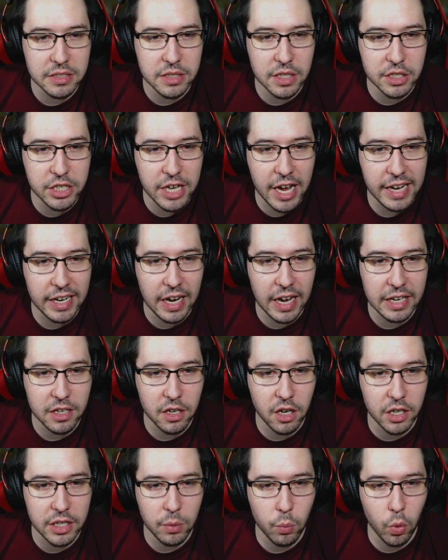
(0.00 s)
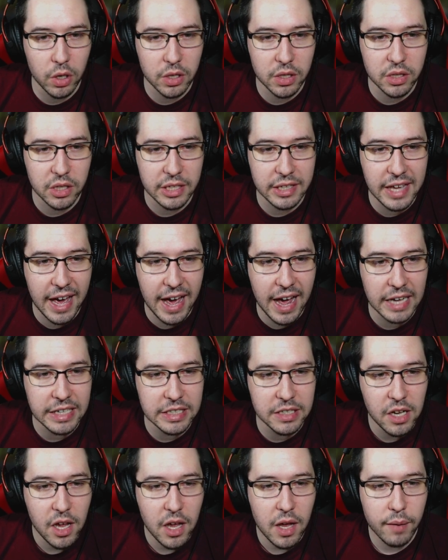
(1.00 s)
the chat icon and one click
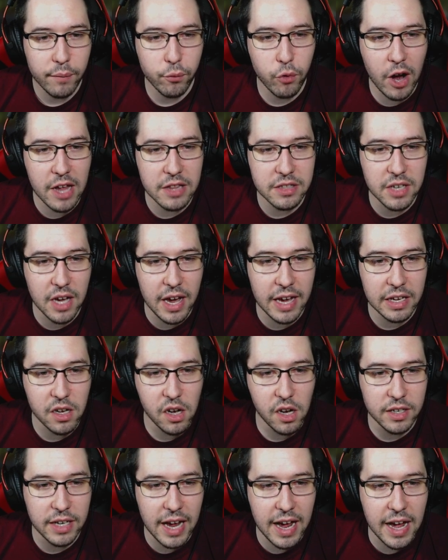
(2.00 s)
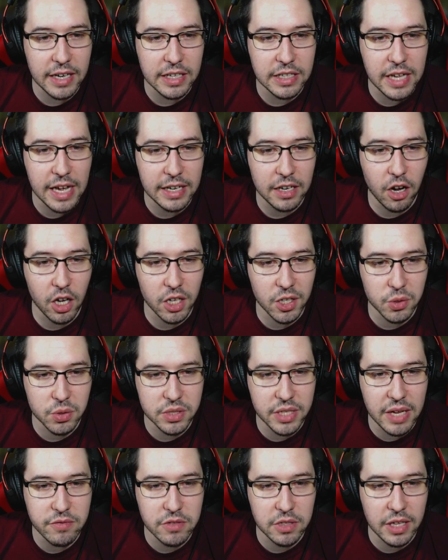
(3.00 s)
added, friends icon added, and auto
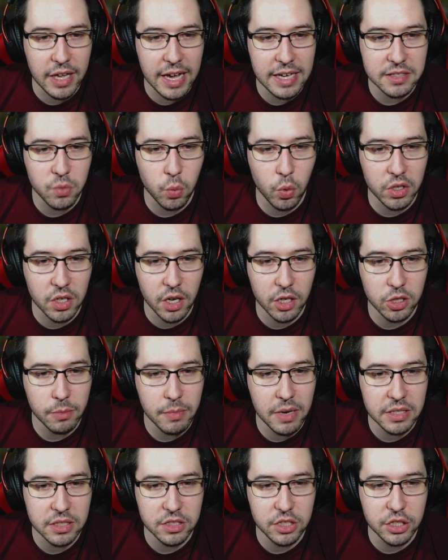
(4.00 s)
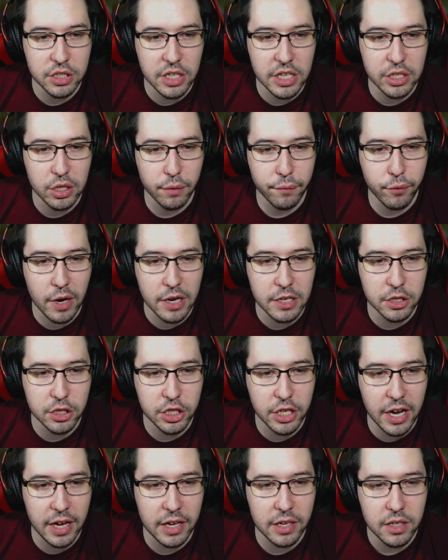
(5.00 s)
save the last 100 messages in your friend
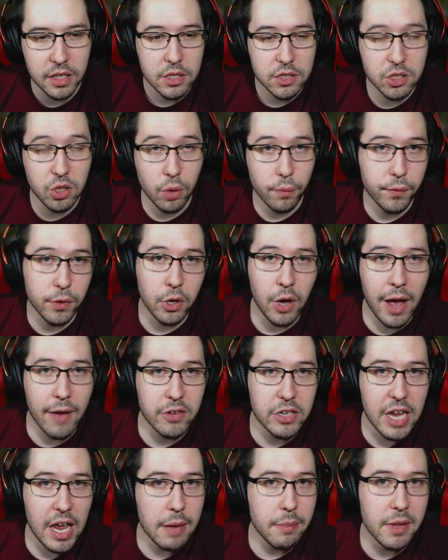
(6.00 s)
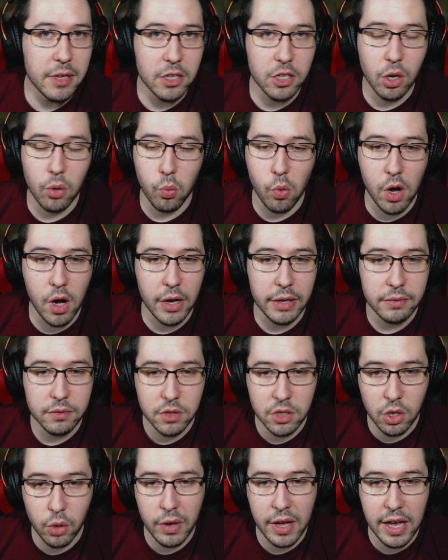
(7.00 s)
chat. So if you have a name that you don't want,
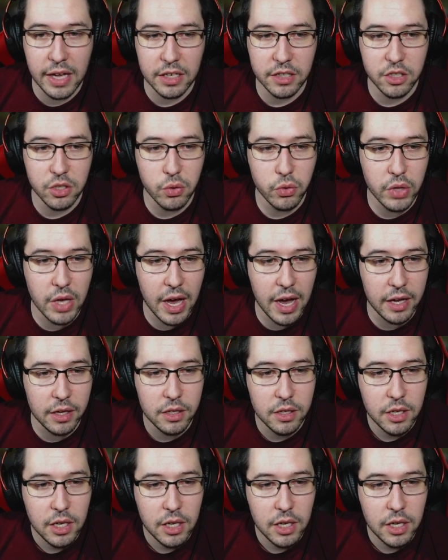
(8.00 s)
go ahead and do that.